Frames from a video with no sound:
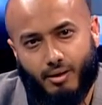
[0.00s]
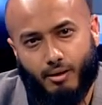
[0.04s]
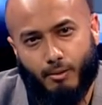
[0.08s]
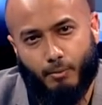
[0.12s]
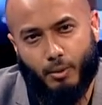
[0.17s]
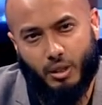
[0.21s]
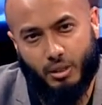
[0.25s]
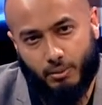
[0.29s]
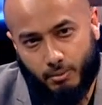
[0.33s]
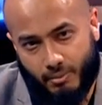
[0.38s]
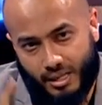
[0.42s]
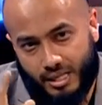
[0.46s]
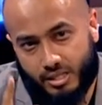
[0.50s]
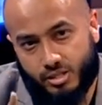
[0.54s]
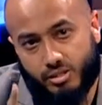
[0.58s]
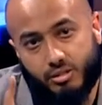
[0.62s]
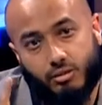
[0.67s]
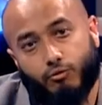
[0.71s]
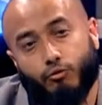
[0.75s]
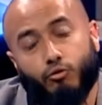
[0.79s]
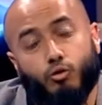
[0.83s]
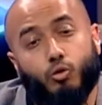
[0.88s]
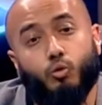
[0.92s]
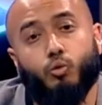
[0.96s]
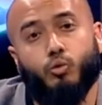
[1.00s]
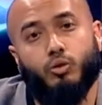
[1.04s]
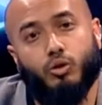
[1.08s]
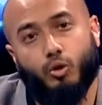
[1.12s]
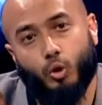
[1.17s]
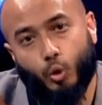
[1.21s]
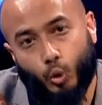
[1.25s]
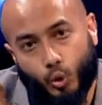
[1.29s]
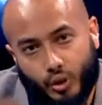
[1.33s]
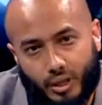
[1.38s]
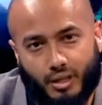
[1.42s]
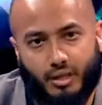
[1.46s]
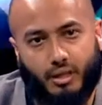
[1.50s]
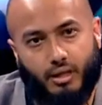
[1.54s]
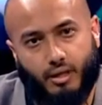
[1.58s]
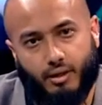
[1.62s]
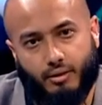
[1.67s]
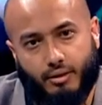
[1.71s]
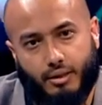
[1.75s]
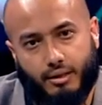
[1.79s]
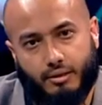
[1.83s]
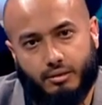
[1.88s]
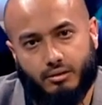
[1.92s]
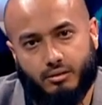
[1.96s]
But imagine if you couldn't hear
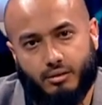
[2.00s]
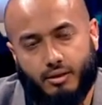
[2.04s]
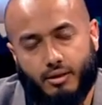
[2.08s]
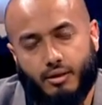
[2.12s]
that.